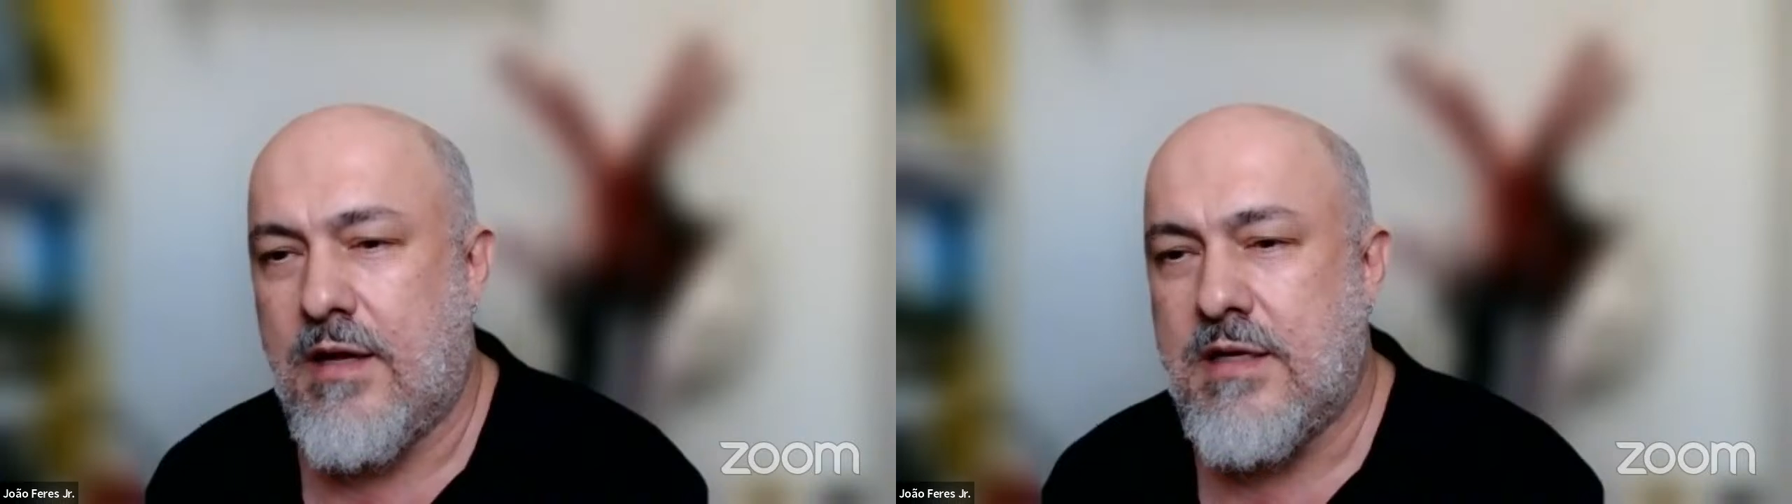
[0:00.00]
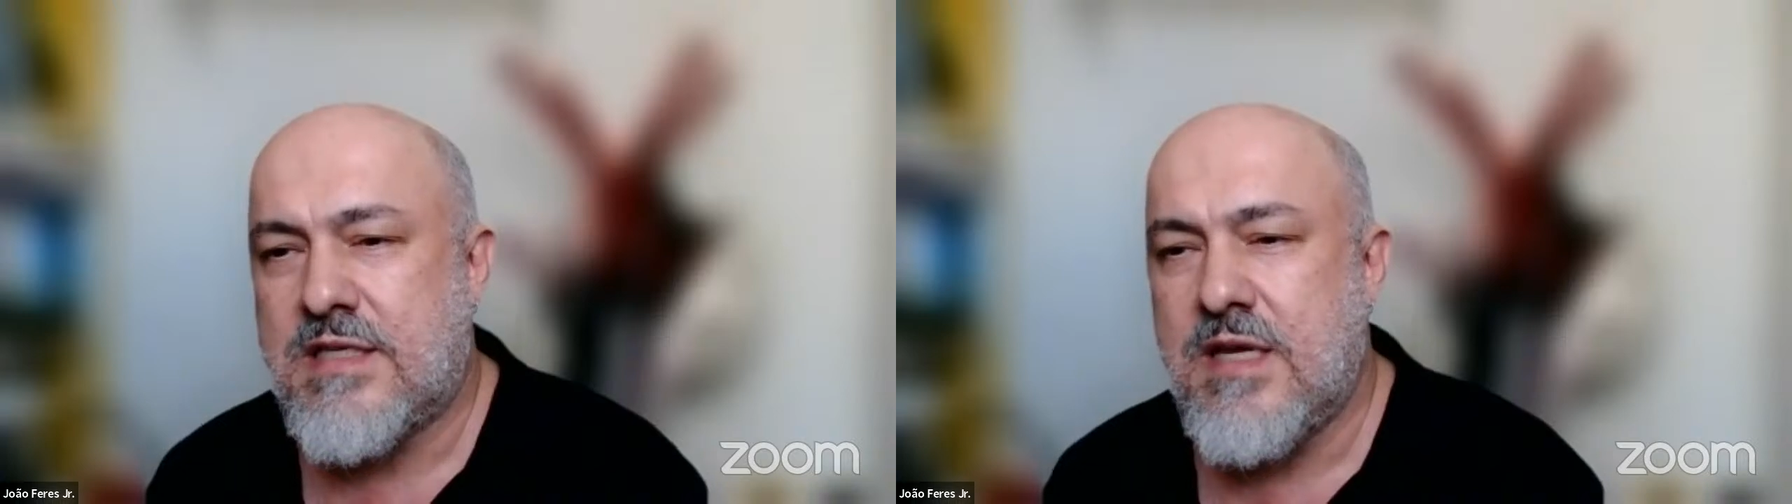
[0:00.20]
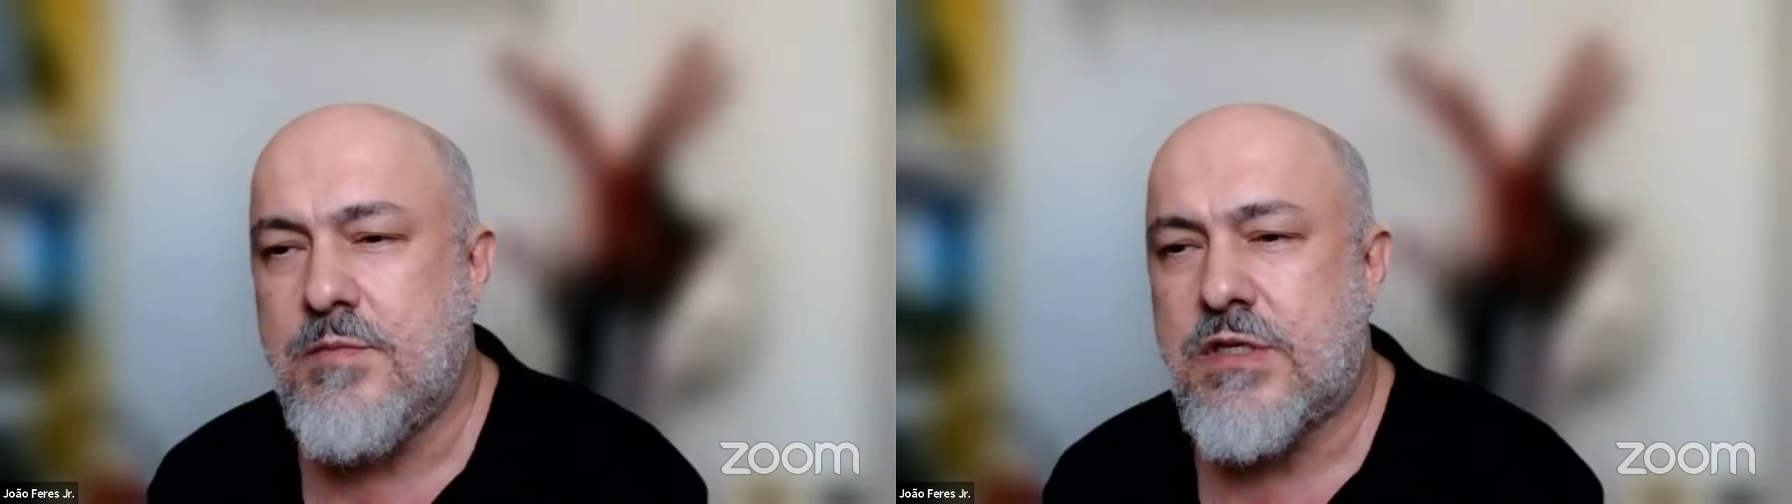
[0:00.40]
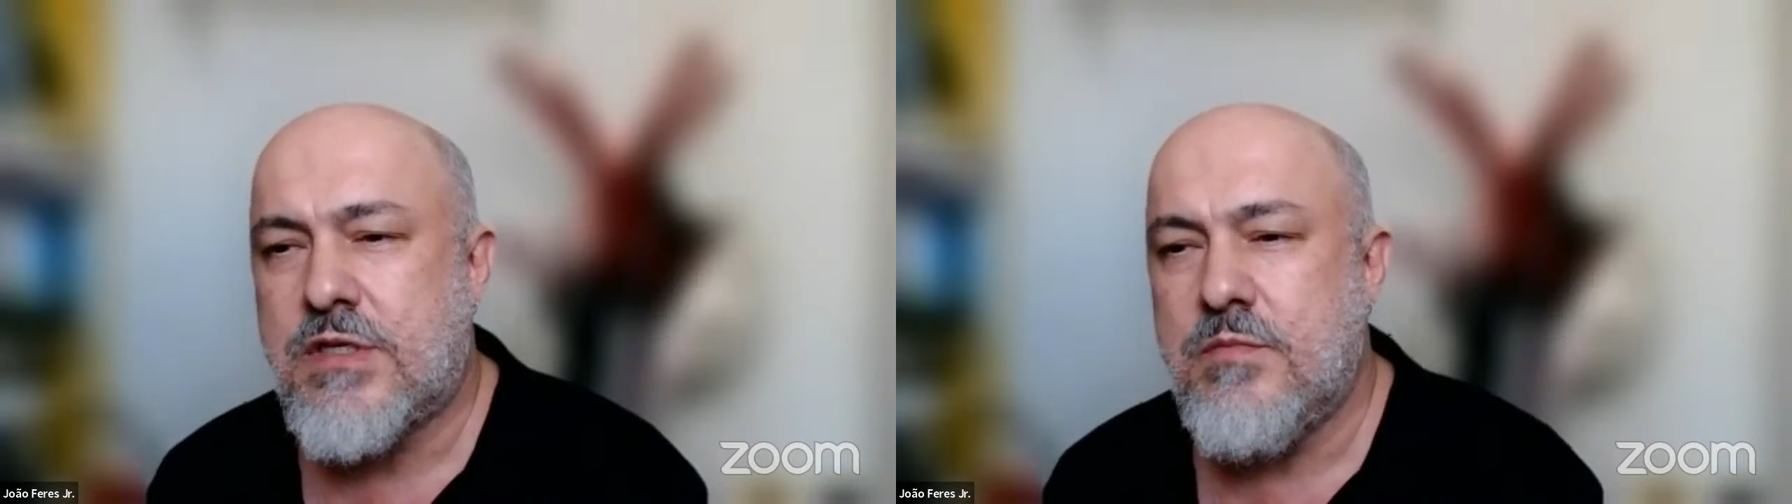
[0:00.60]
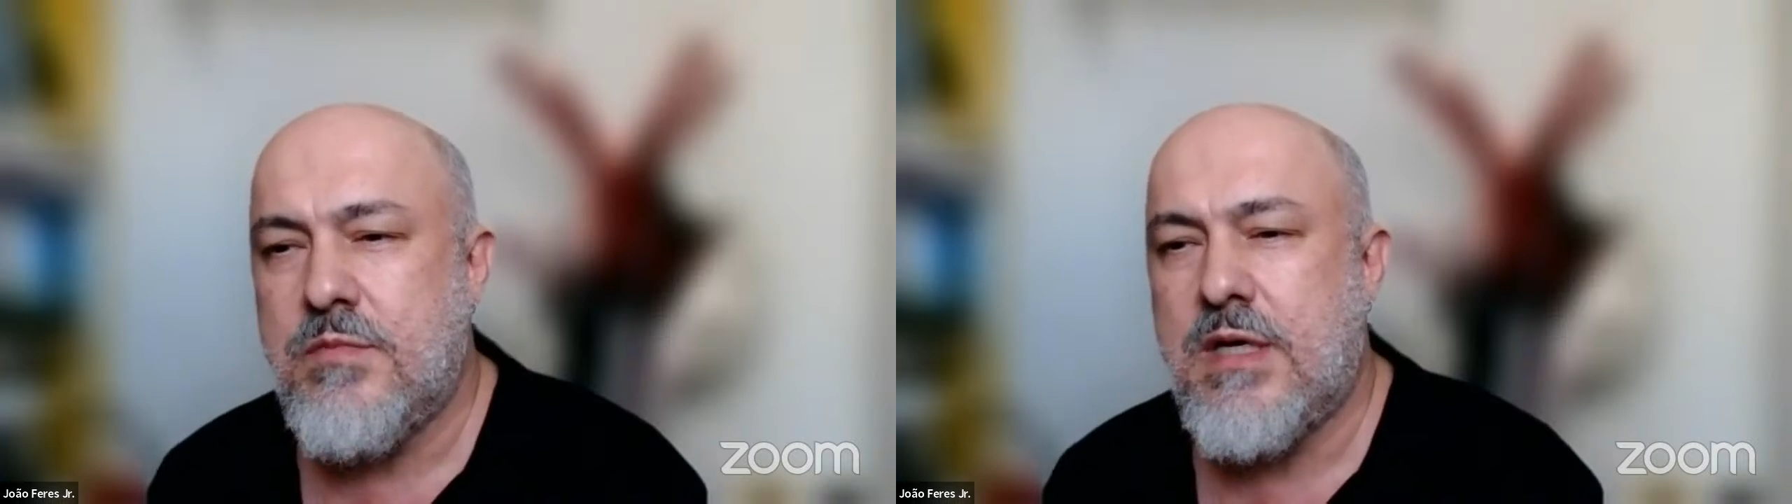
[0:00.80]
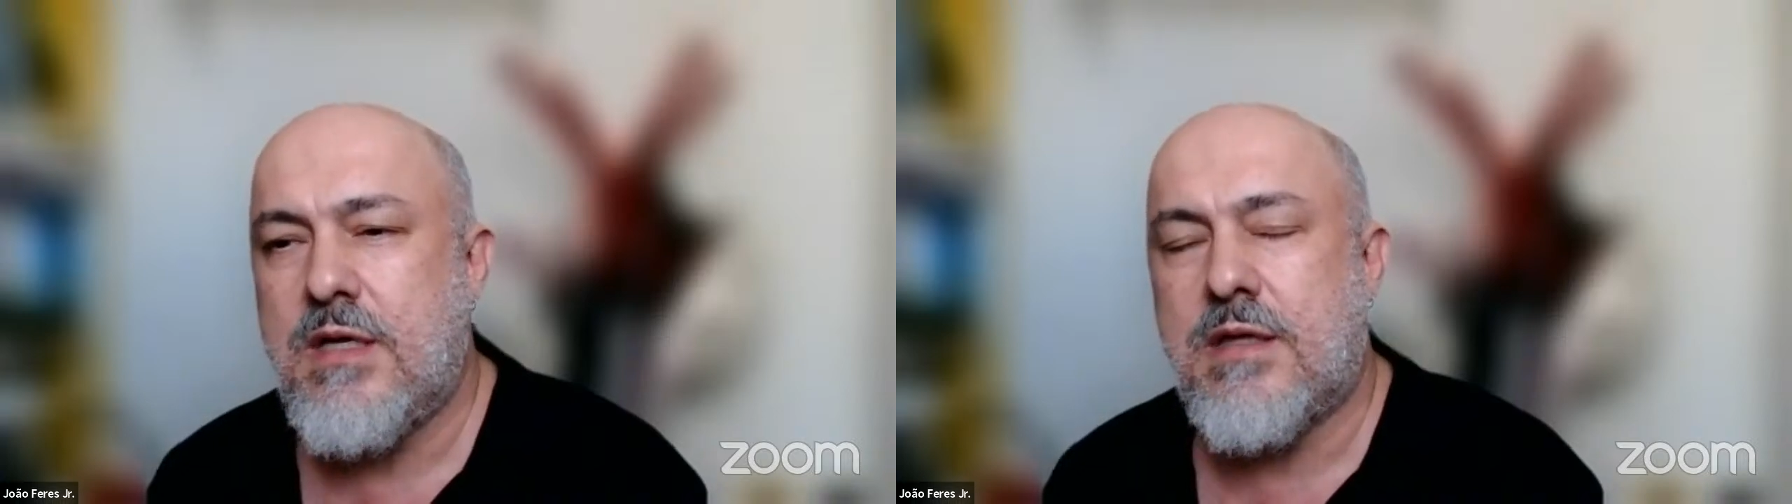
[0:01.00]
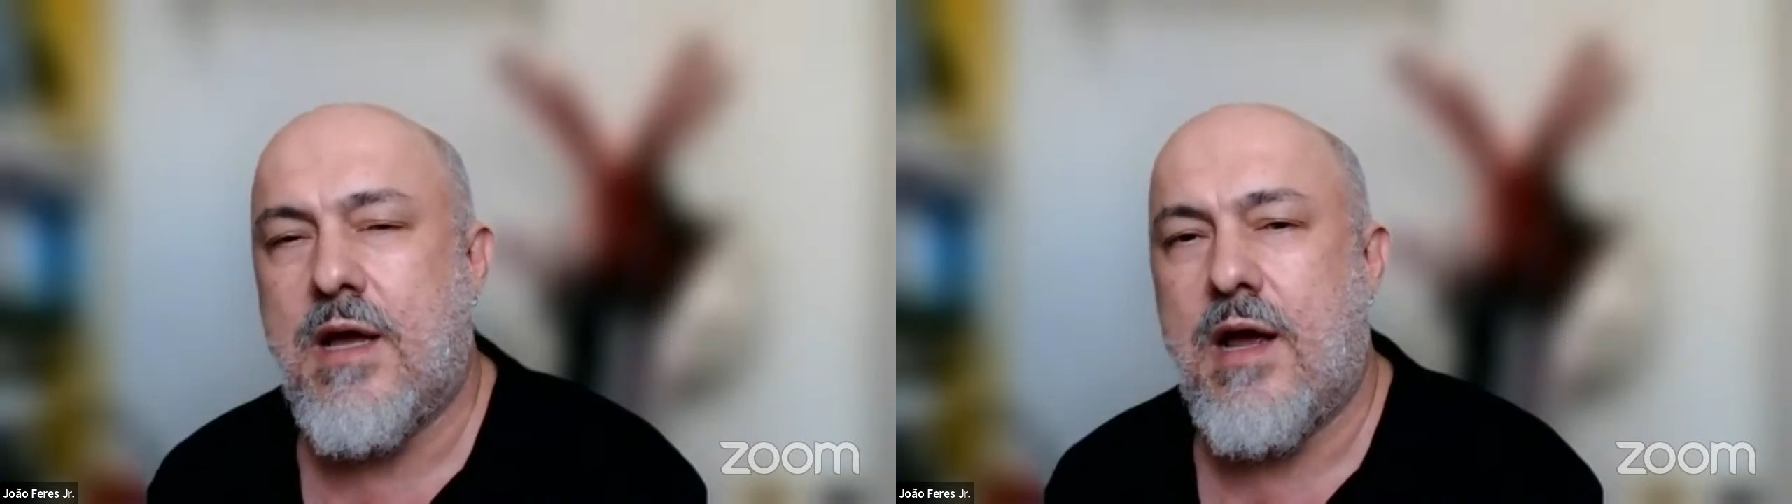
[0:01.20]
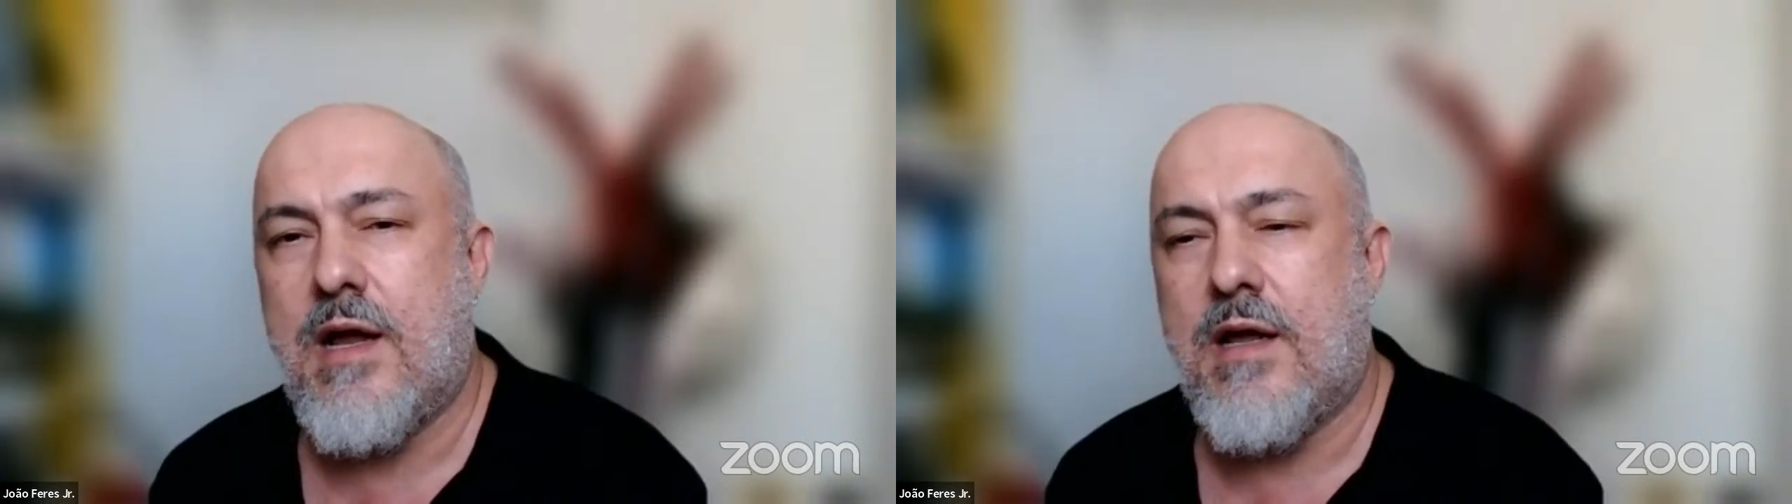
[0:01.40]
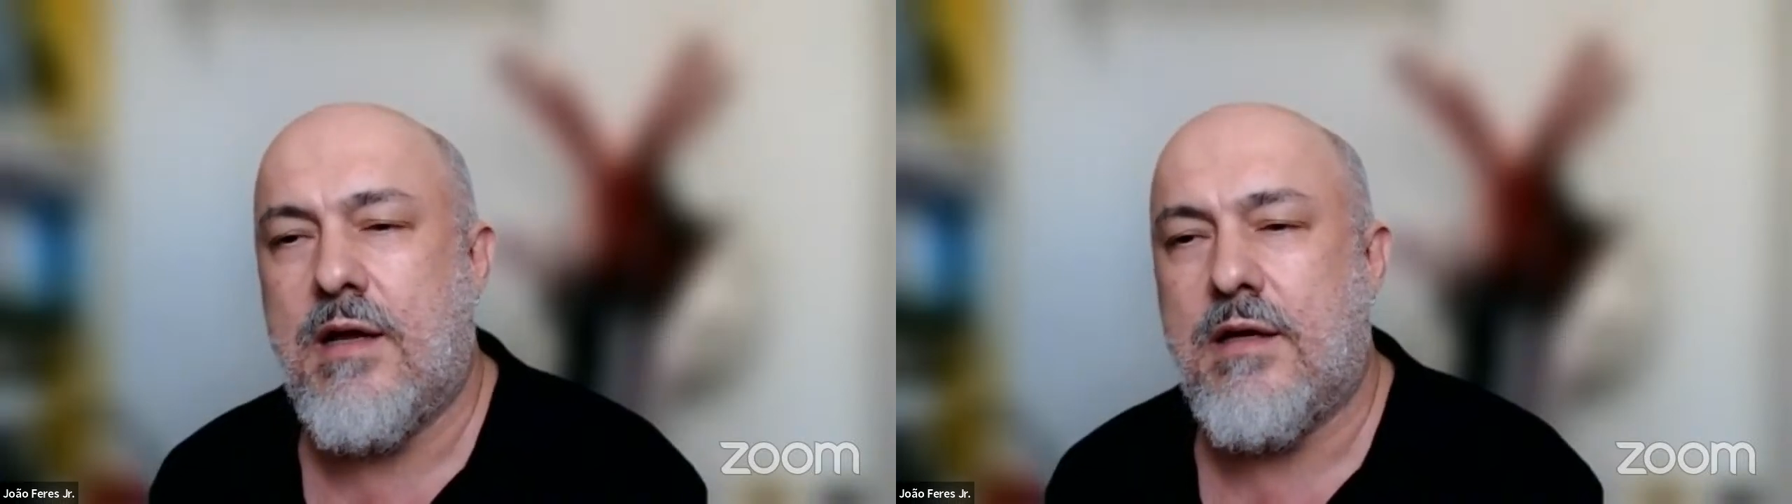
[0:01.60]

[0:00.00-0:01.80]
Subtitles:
it seems to me that,